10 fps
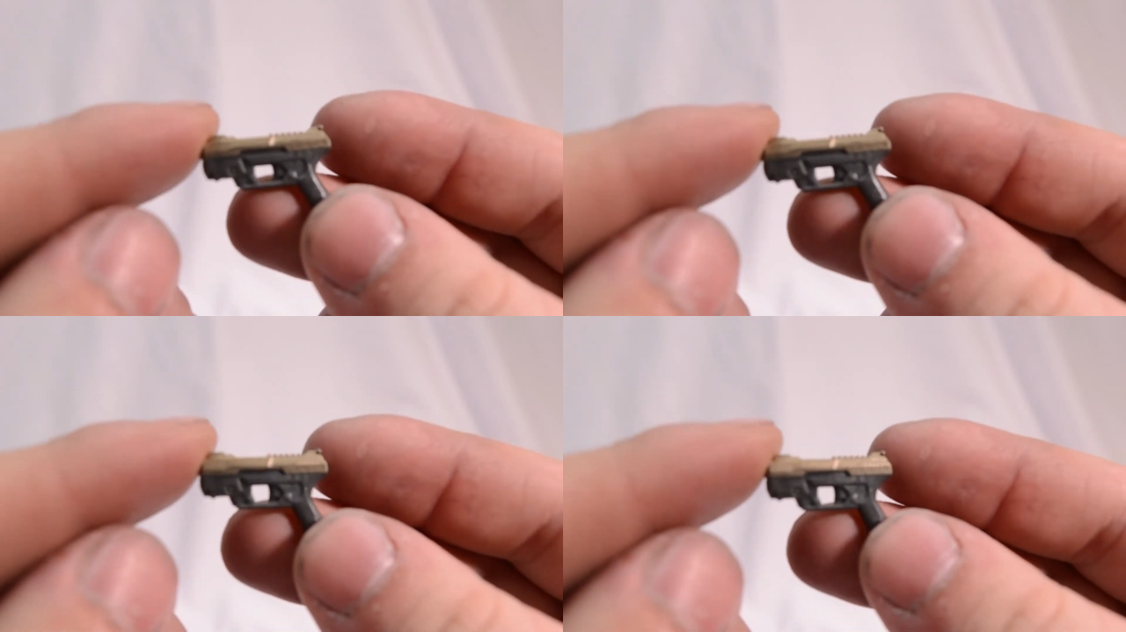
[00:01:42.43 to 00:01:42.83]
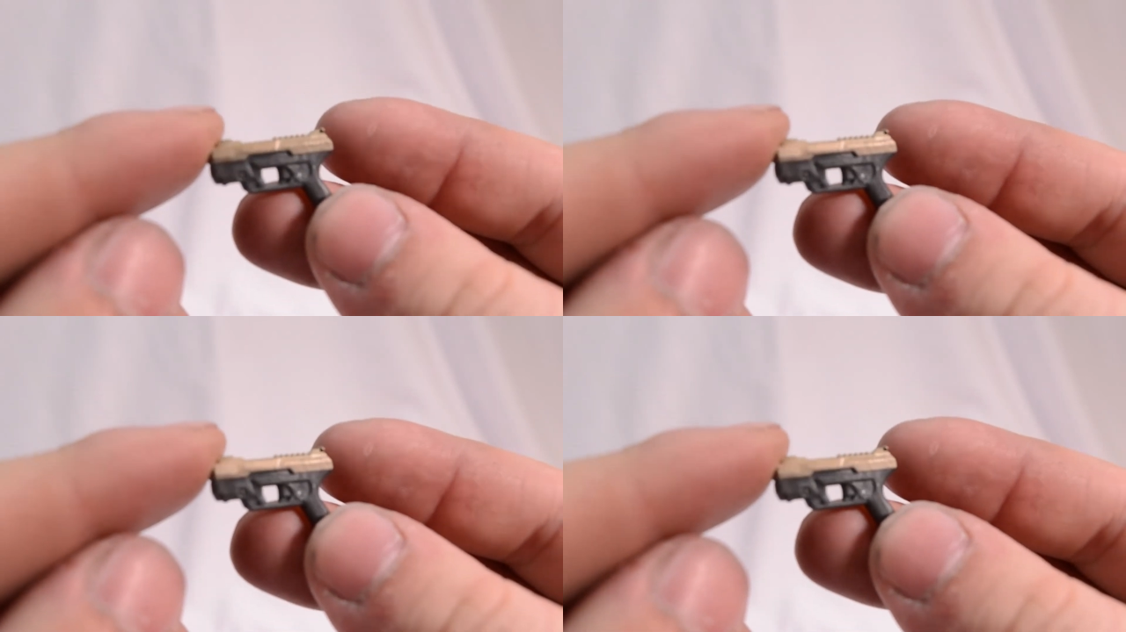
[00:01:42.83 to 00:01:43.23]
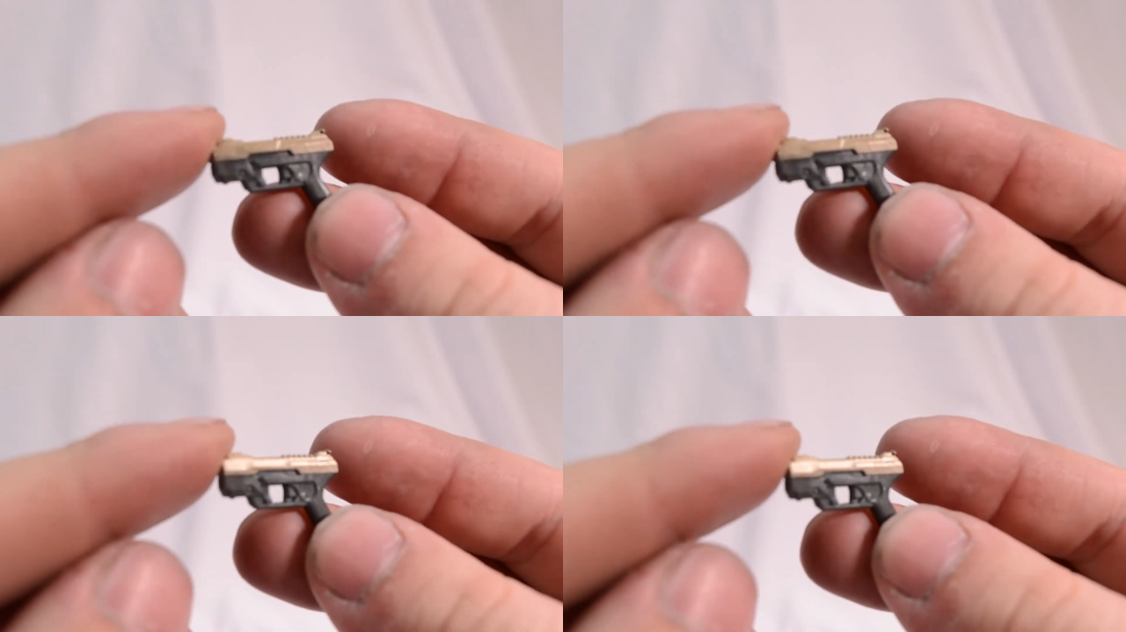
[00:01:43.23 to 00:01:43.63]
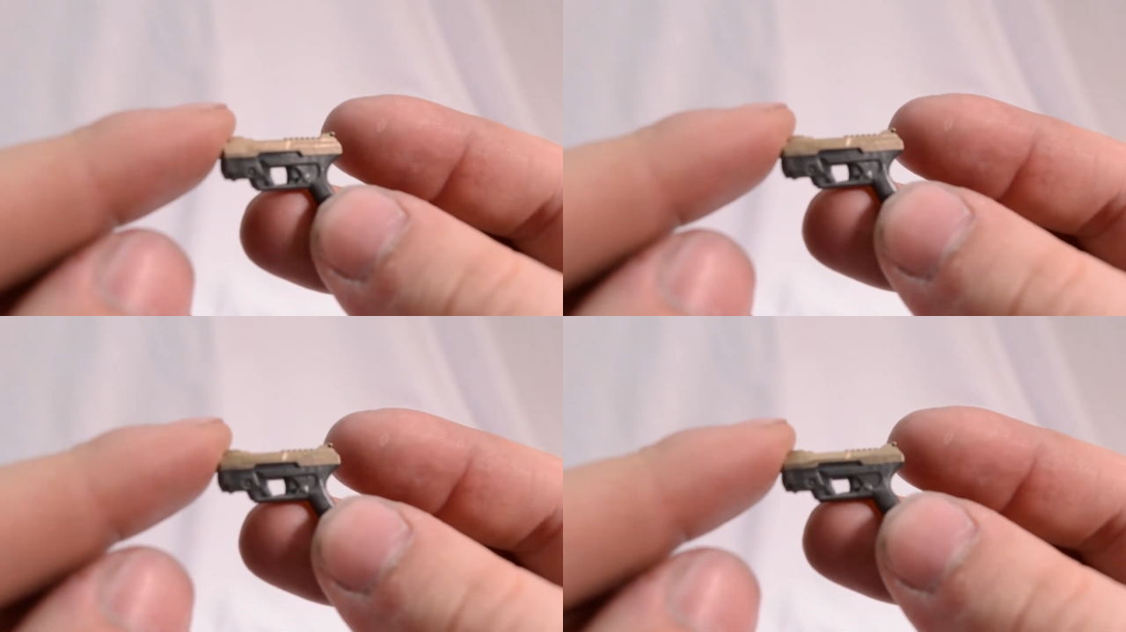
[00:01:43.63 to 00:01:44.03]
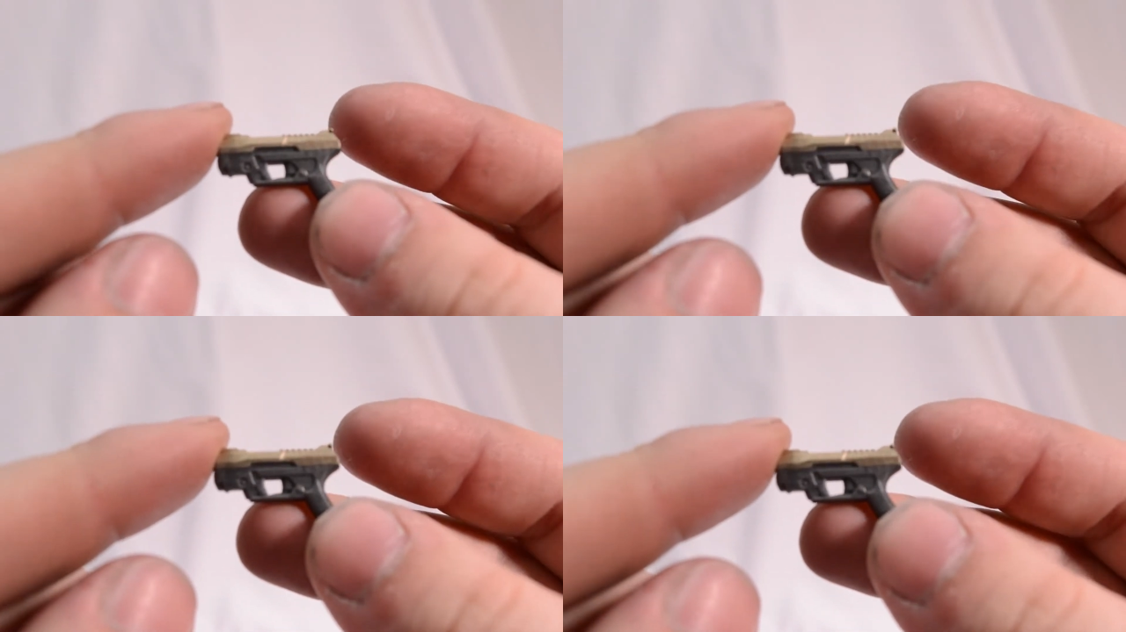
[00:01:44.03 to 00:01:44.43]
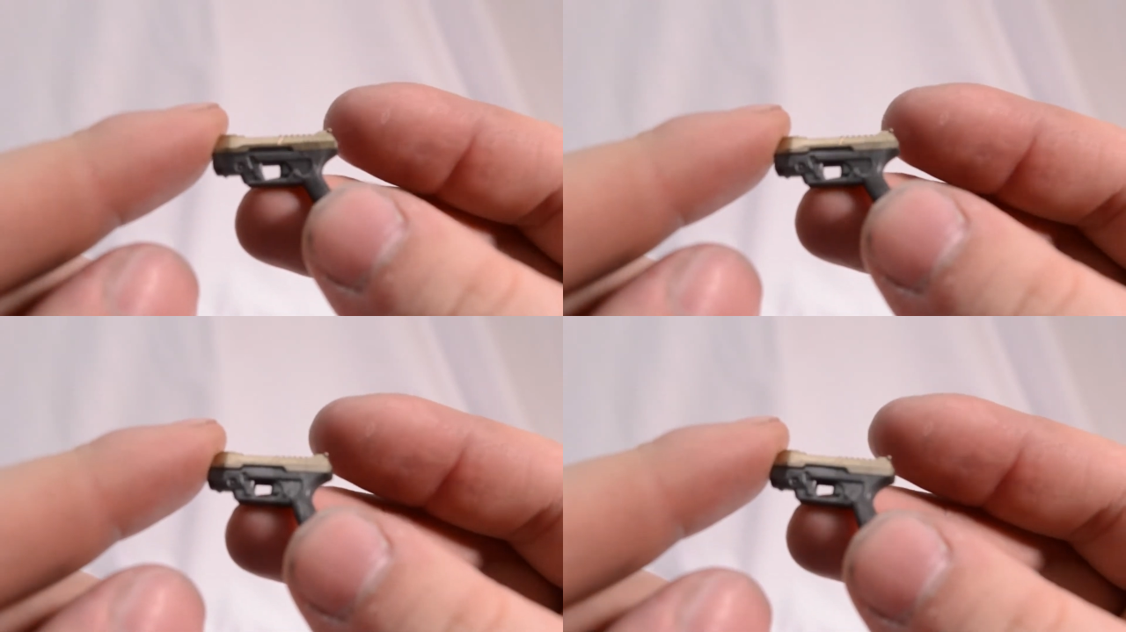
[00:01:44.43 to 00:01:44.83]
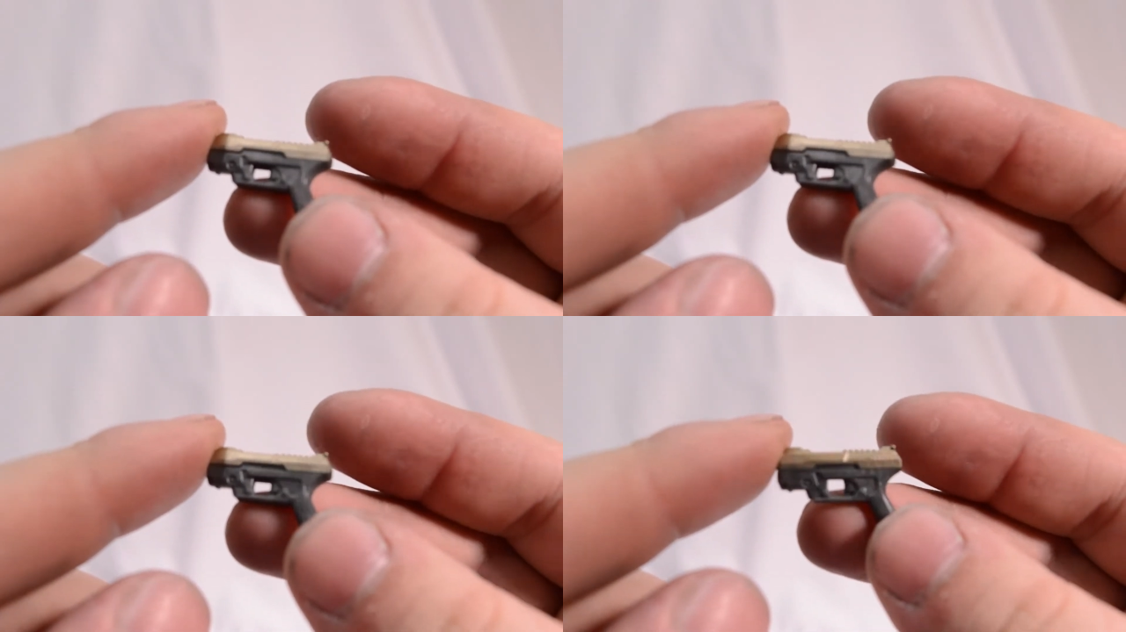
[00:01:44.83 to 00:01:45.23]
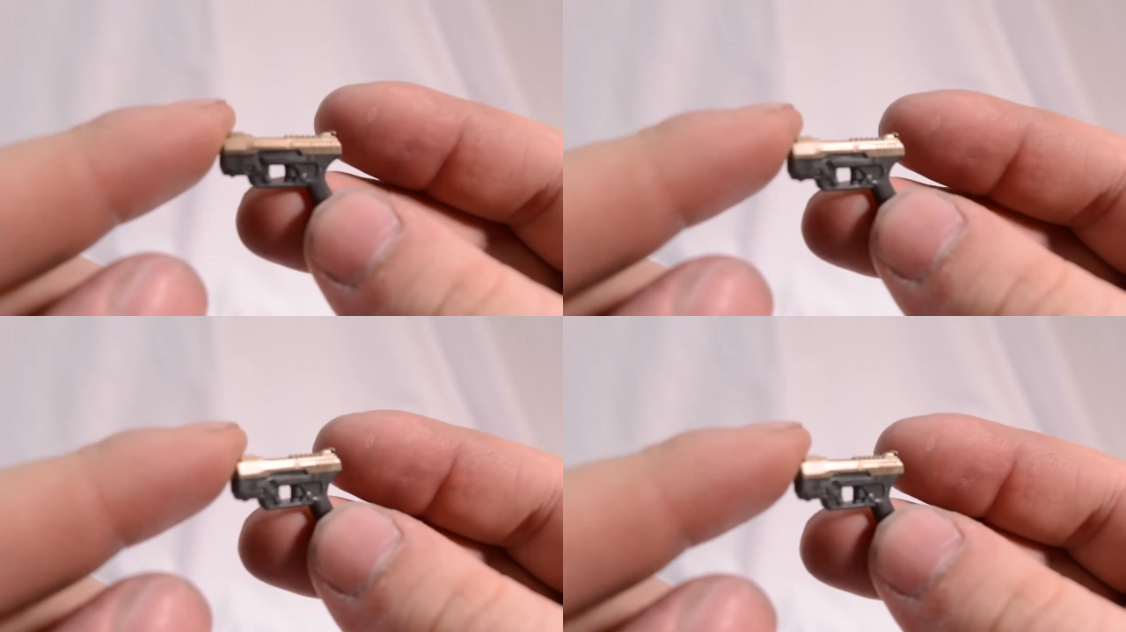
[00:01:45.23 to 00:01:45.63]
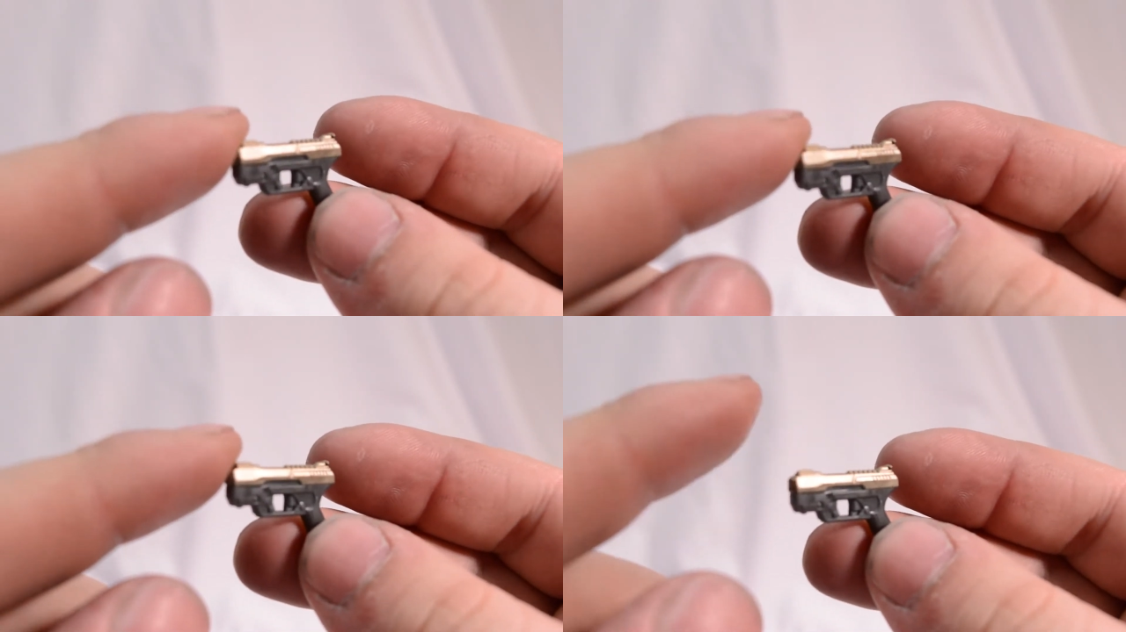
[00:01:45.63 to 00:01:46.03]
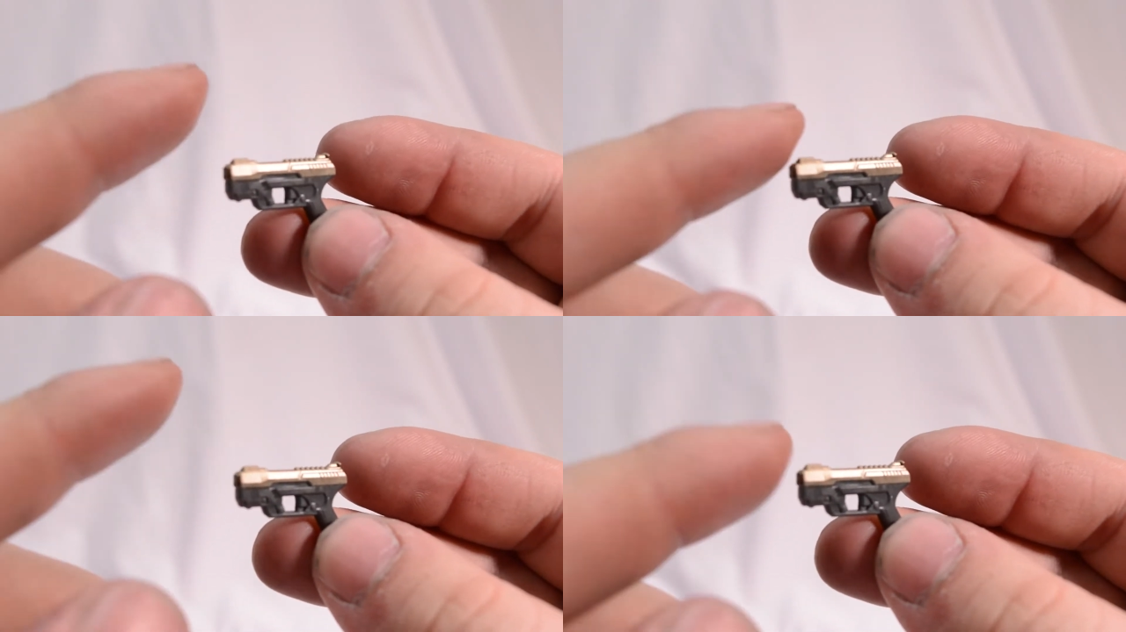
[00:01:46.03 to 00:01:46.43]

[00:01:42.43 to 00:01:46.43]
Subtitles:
[unreadable: no face in view]